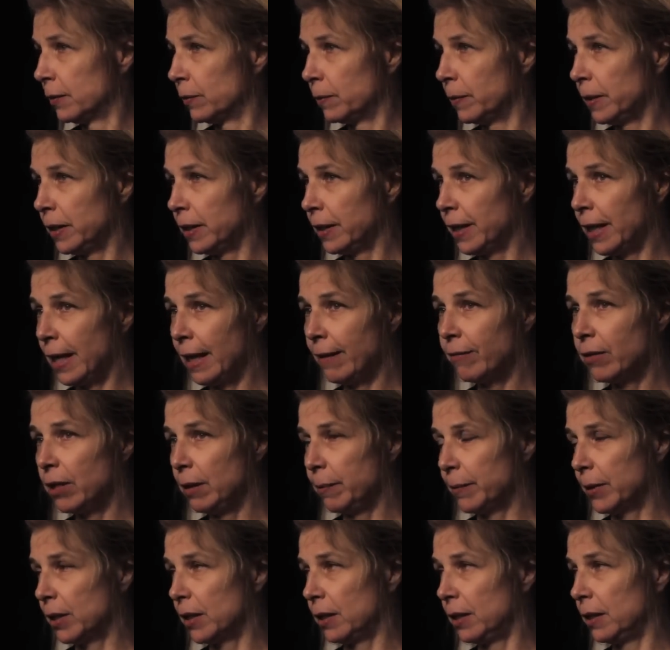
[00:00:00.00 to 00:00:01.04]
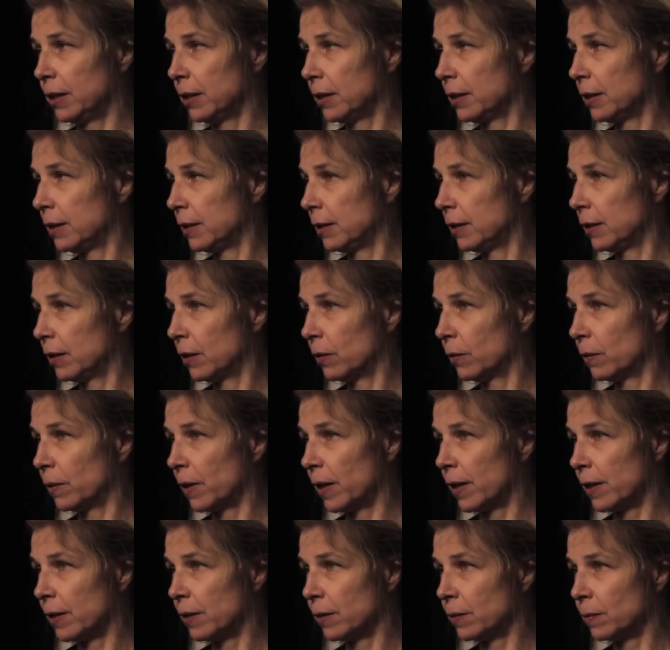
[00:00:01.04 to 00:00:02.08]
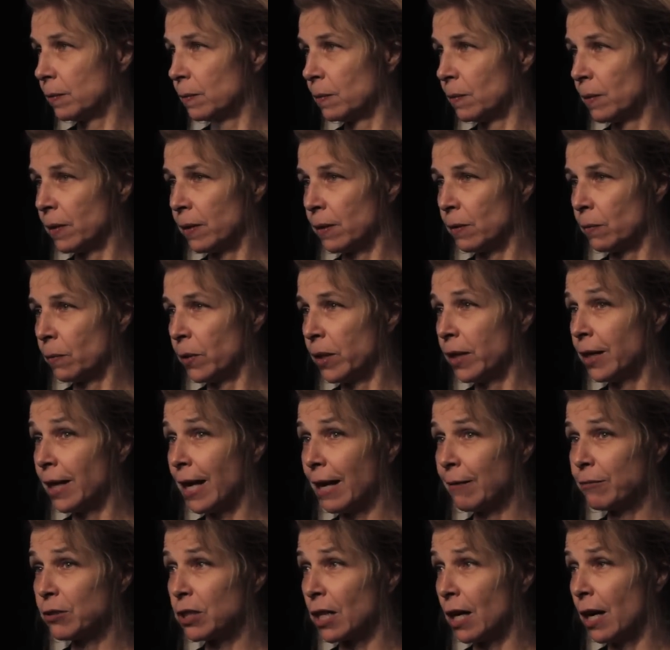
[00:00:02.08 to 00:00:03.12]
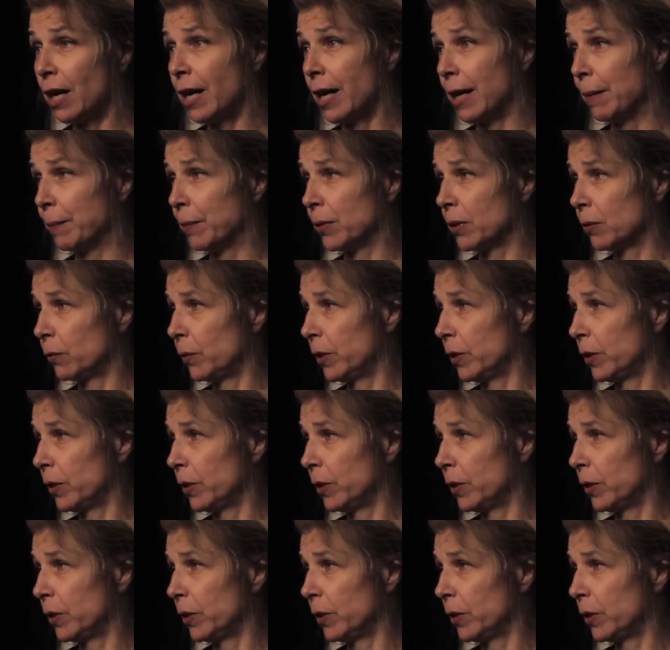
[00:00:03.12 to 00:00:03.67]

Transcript: We didn't have any money, you know, and we didn't have time.